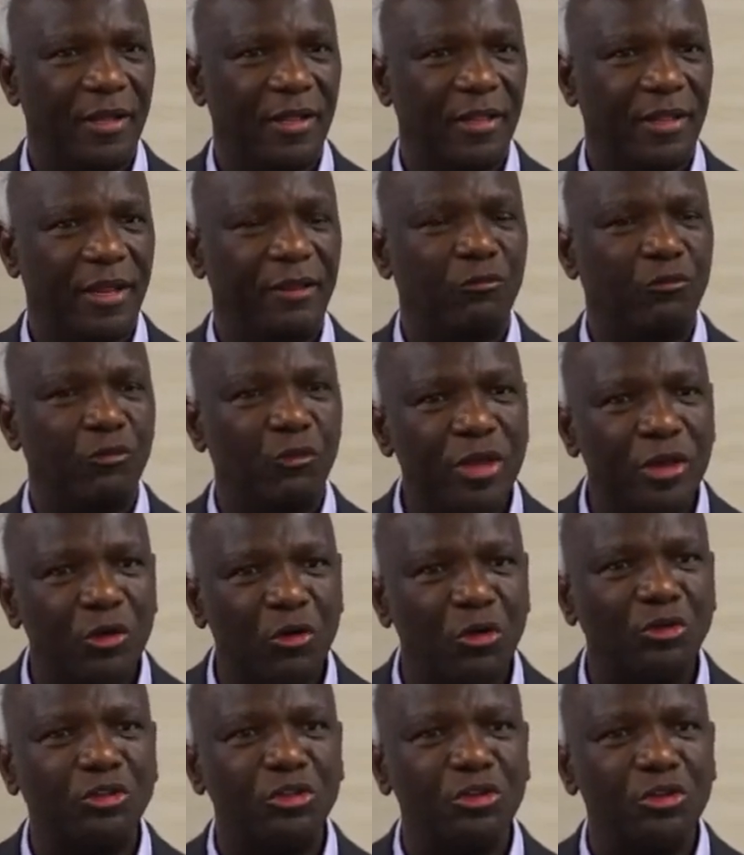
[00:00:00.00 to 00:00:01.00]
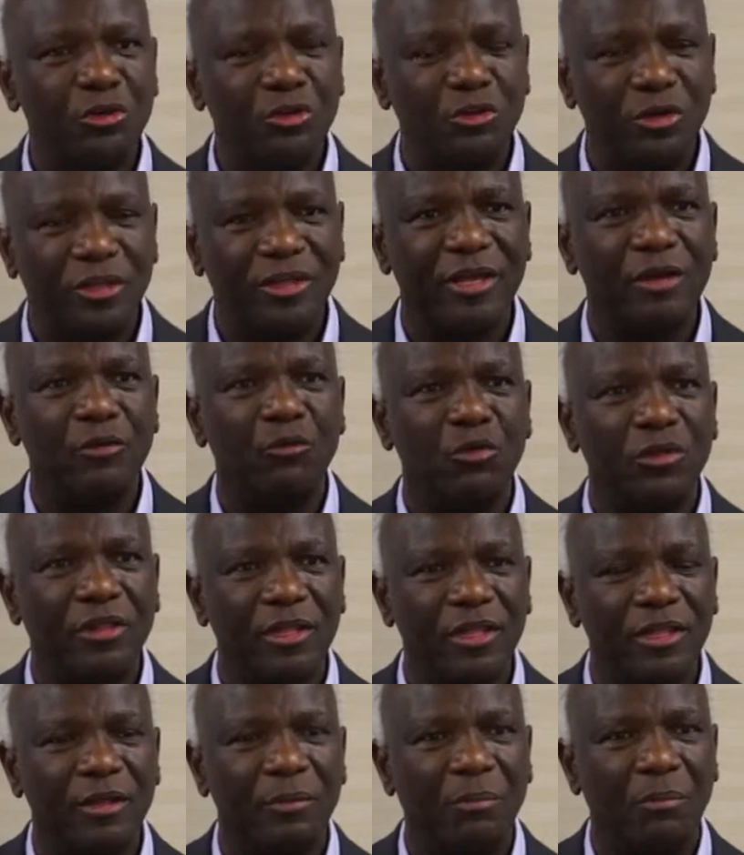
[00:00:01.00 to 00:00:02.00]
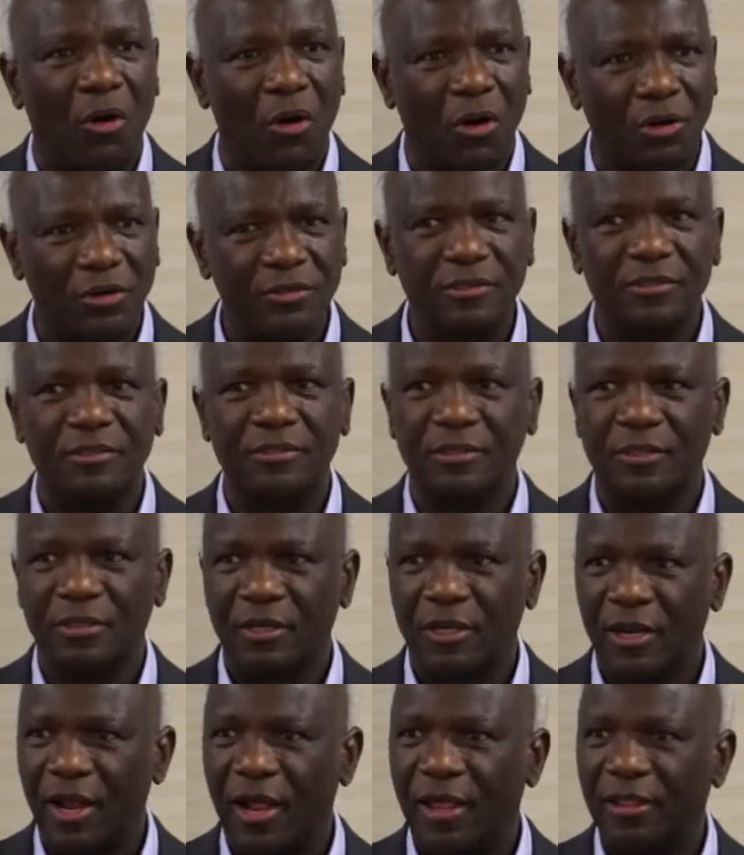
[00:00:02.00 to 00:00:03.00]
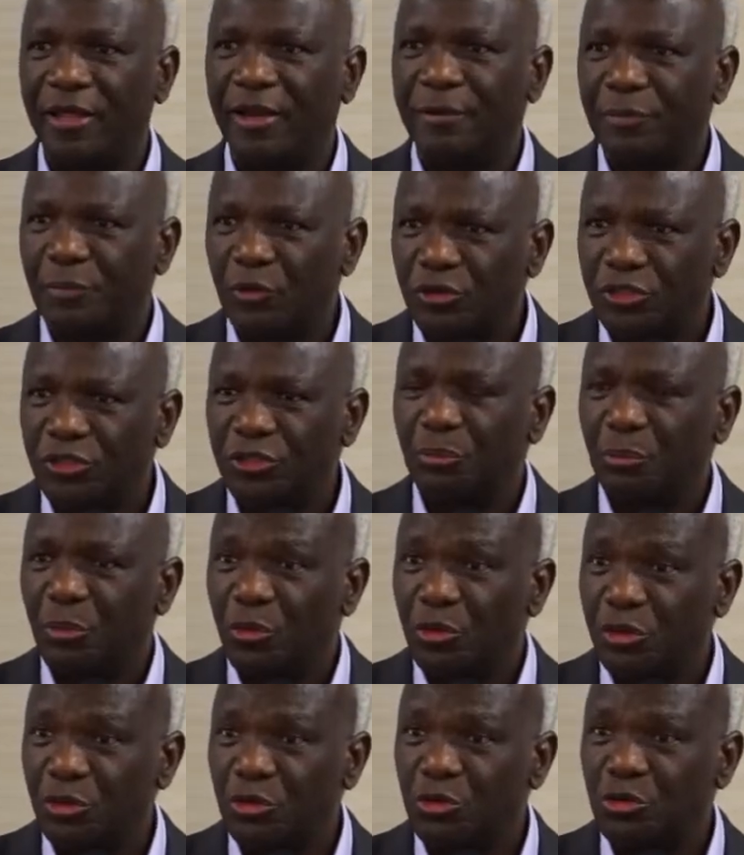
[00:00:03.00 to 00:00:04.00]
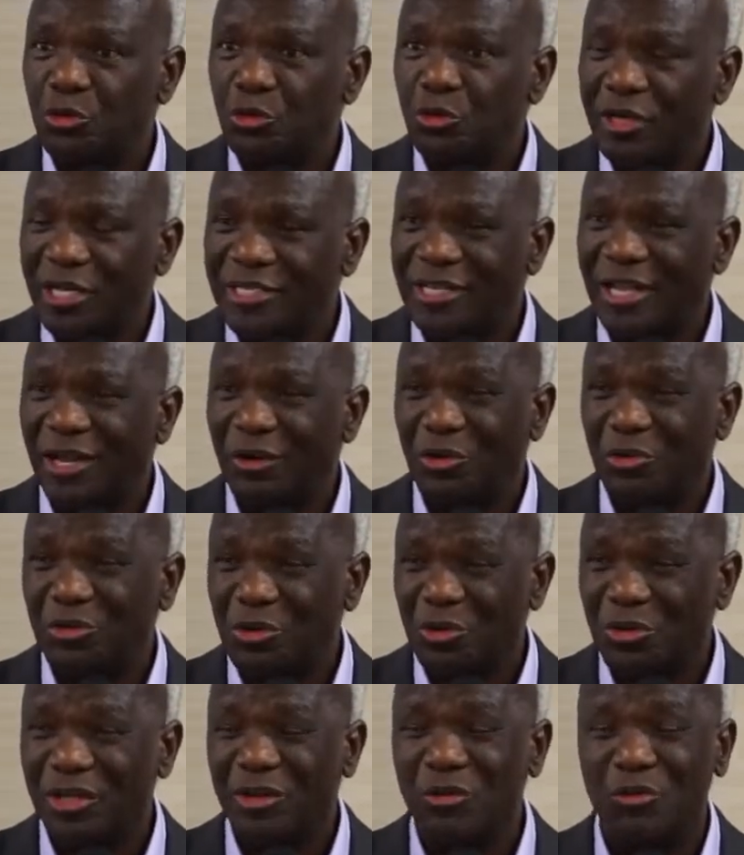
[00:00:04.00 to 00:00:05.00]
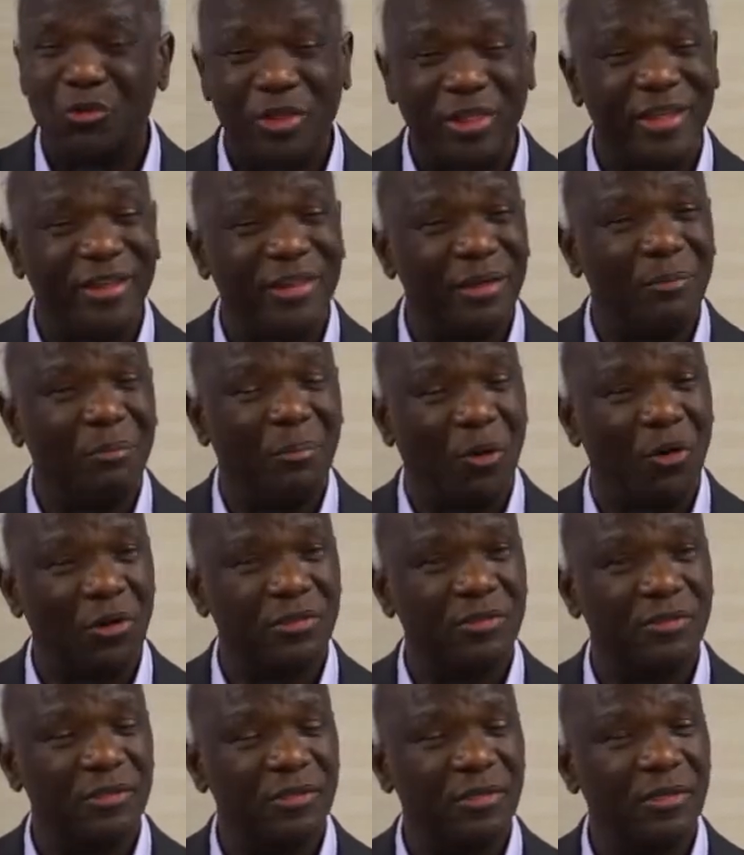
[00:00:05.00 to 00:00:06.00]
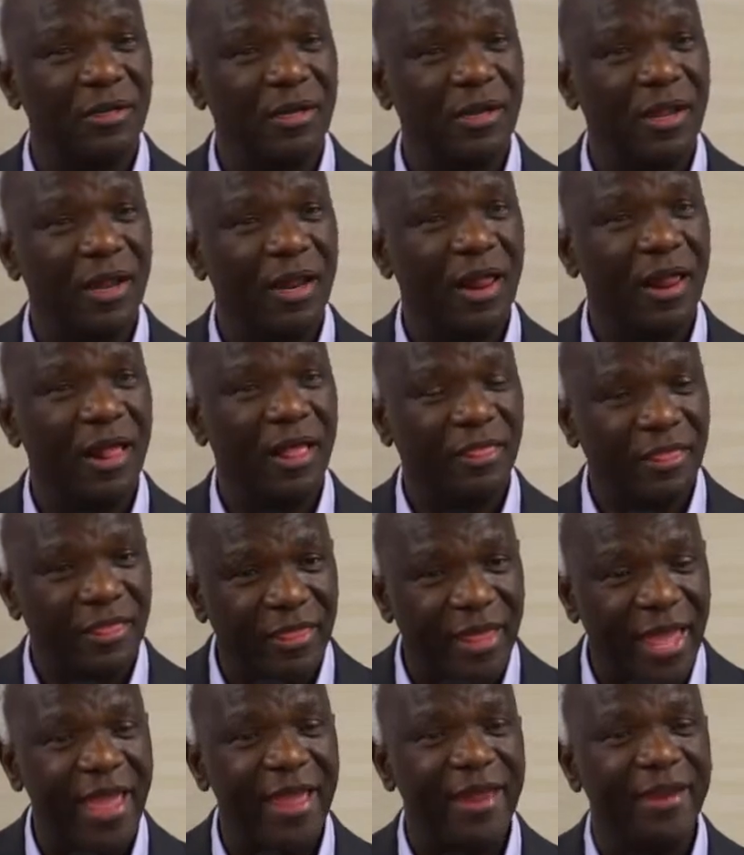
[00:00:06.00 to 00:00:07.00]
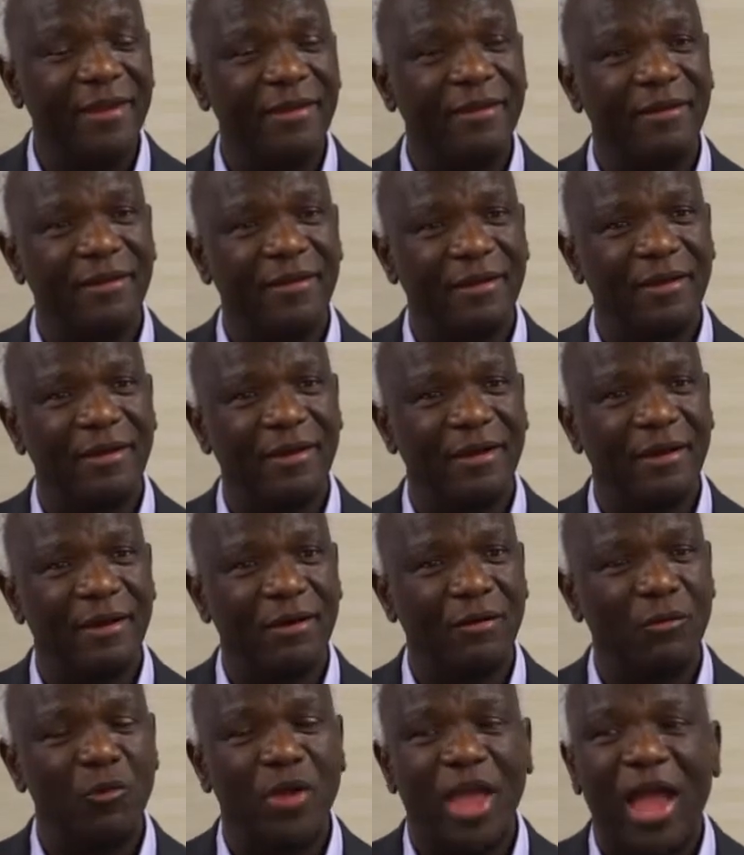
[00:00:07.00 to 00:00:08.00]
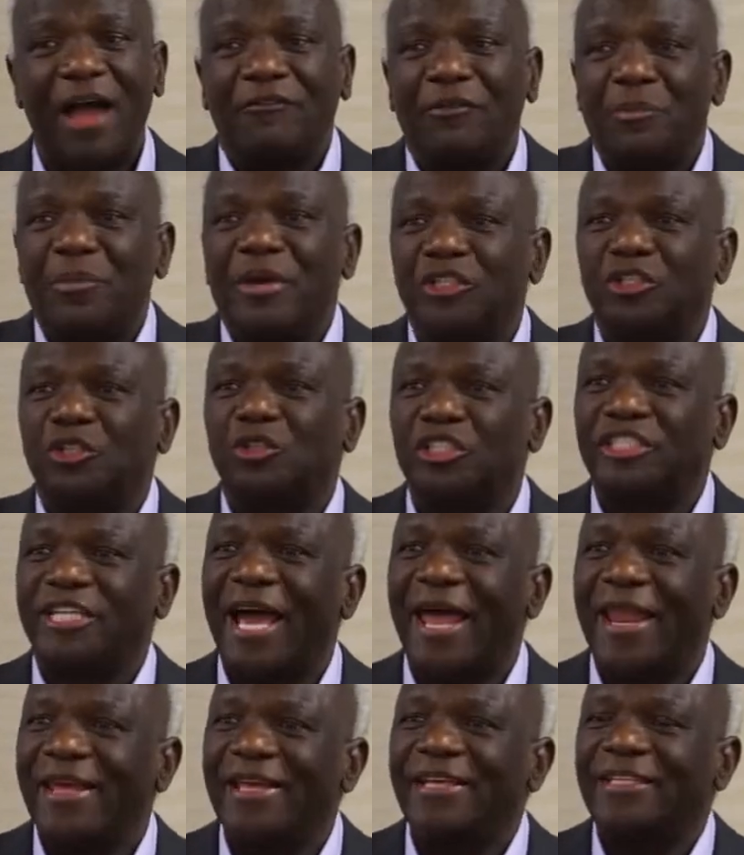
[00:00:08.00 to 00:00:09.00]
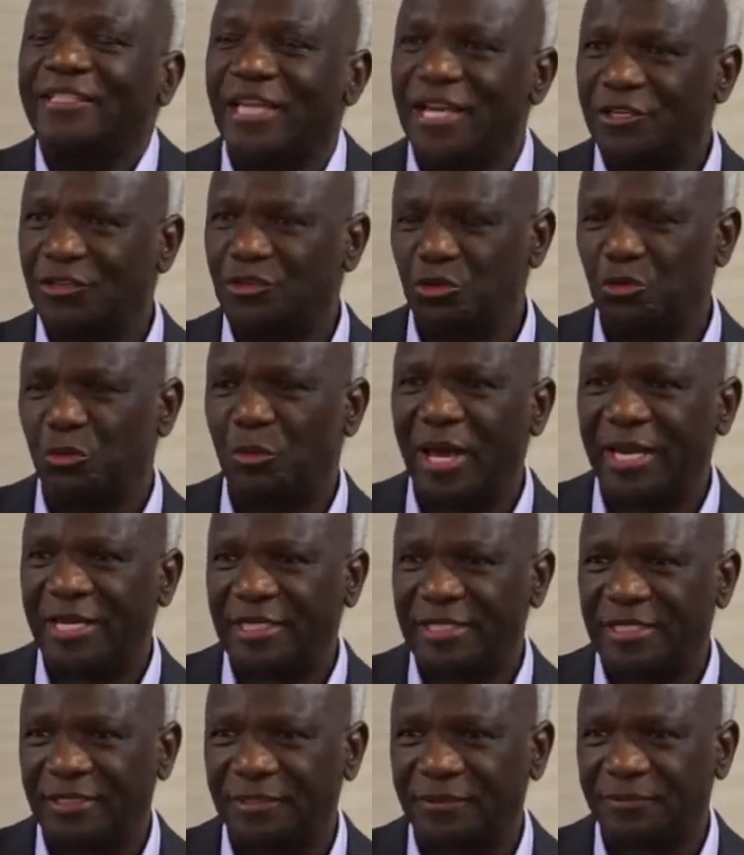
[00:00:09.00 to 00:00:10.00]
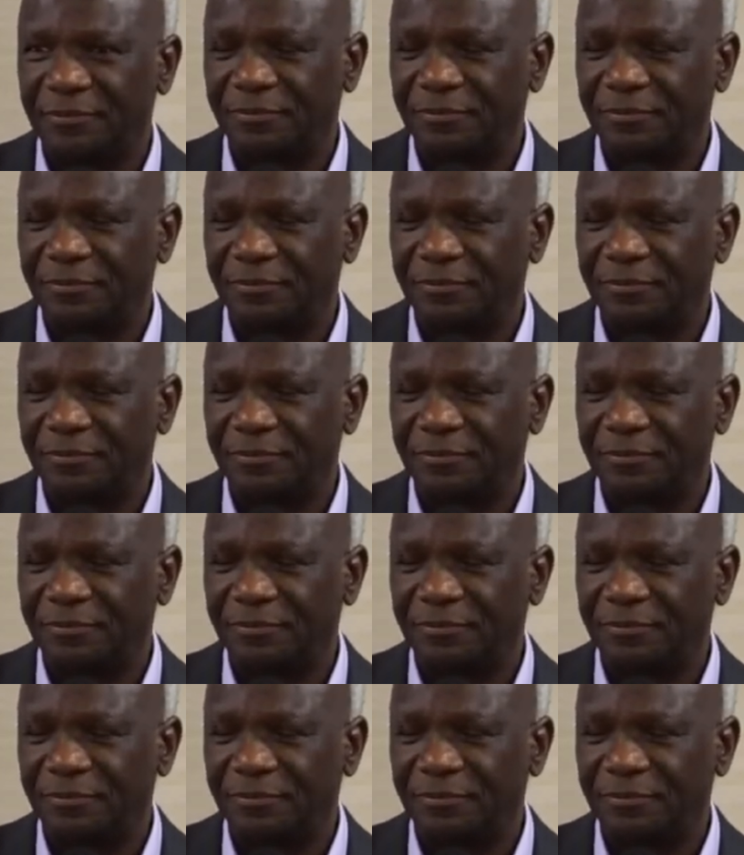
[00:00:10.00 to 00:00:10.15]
That if we continue to think within the box, and then produce students that also think within the box, then we have a major challenge as humanity.